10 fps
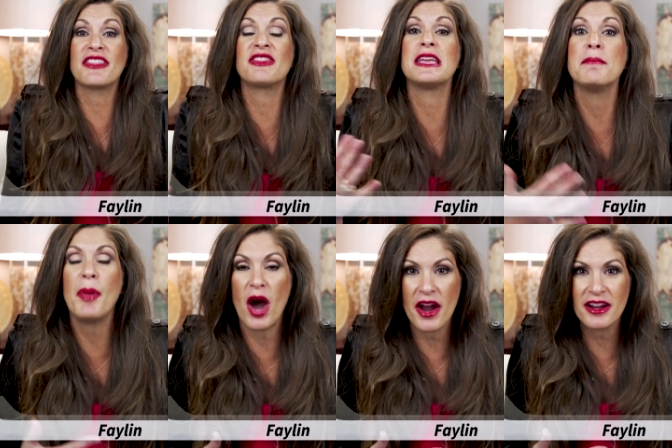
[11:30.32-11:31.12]
at a theme
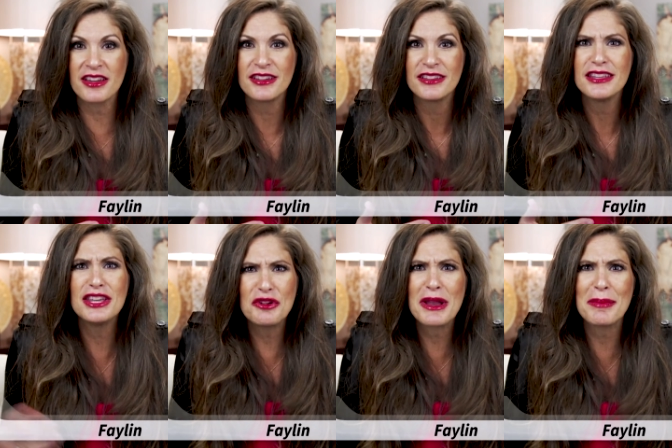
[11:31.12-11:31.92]
park.
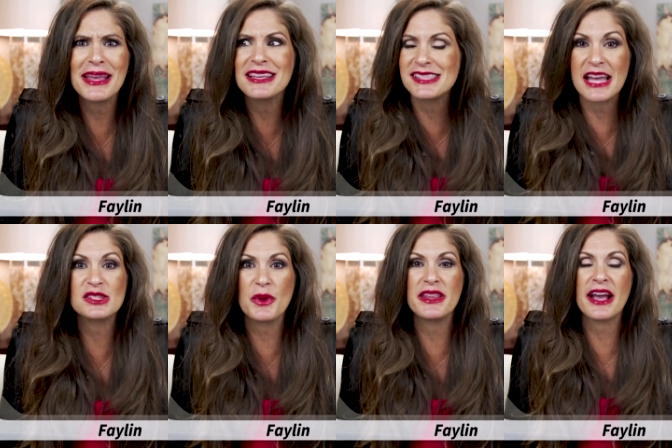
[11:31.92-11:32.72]
You know what I mean? Because
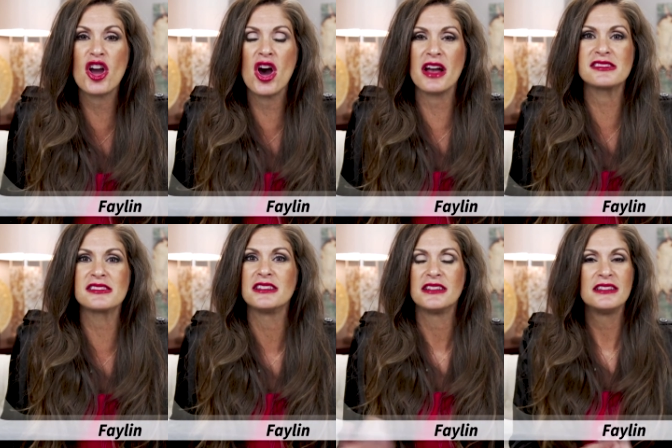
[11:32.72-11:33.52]
that's what that
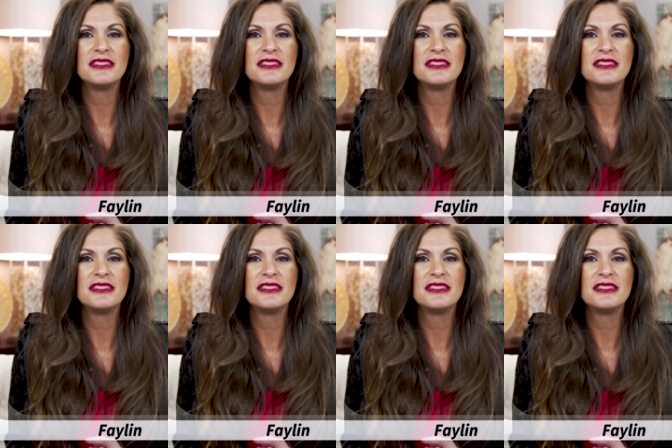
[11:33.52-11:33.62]
costs.